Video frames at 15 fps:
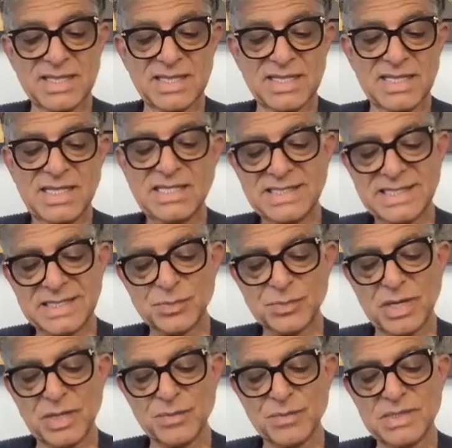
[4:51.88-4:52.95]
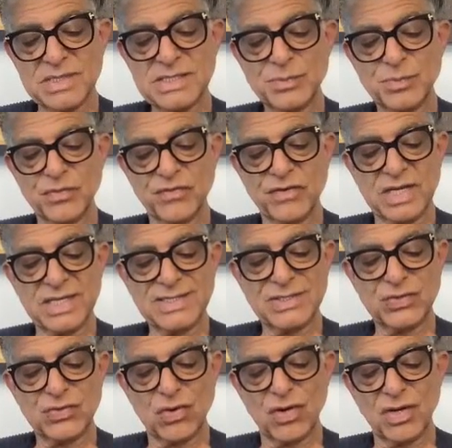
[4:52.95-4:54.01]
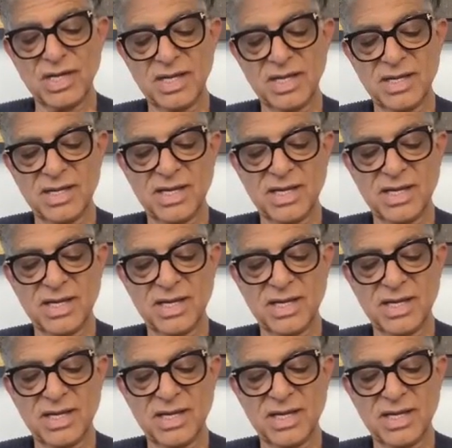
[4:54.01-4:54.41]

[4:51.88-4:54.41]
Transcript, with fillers: These experiments provide strong